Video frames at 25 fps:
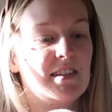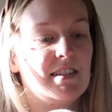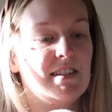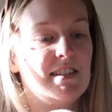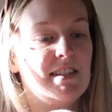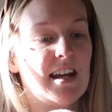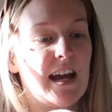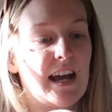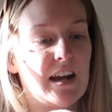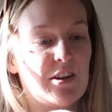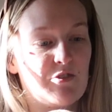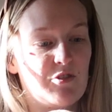the it?
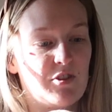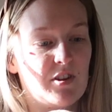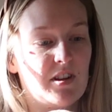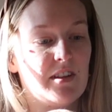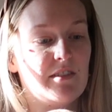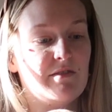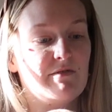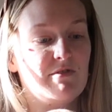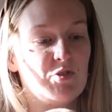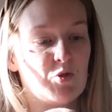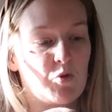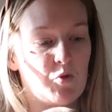
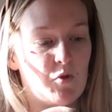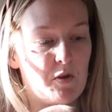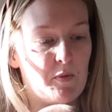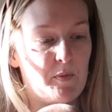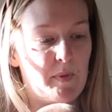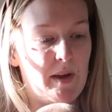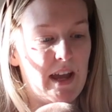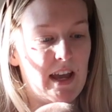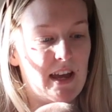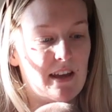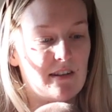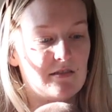decorative door
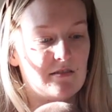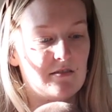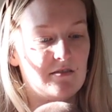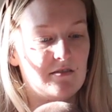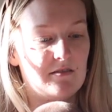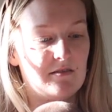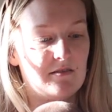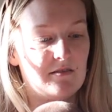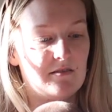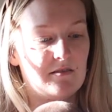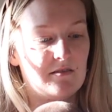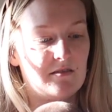
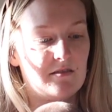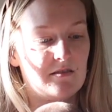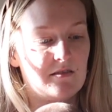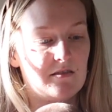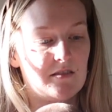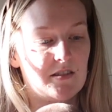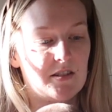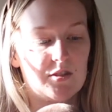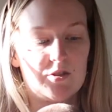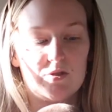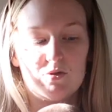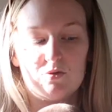panel?
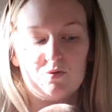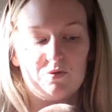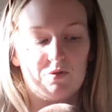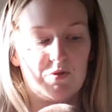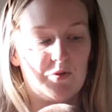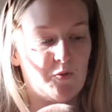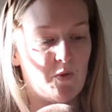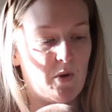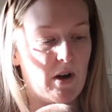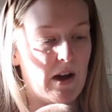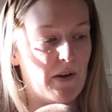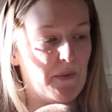
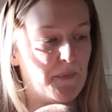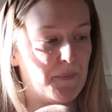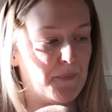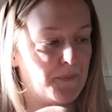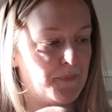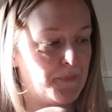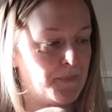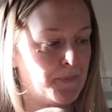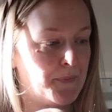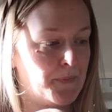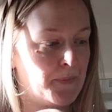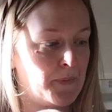Yeah. Wow.
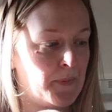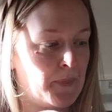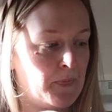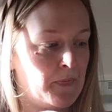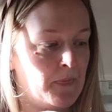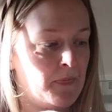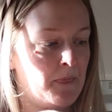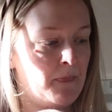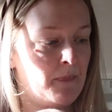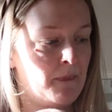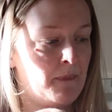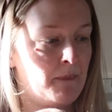
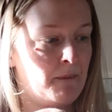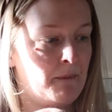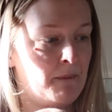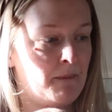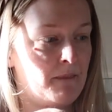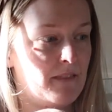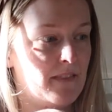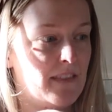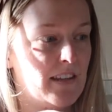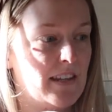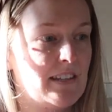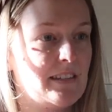
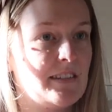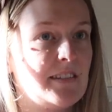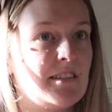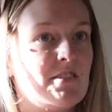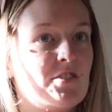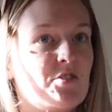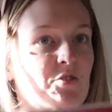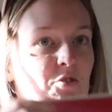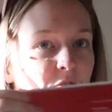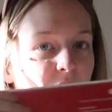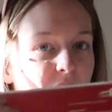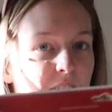This
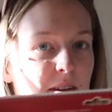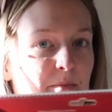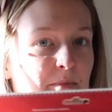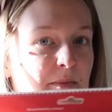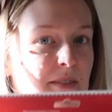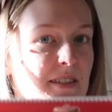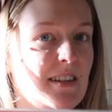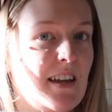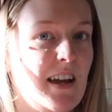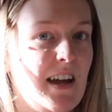screams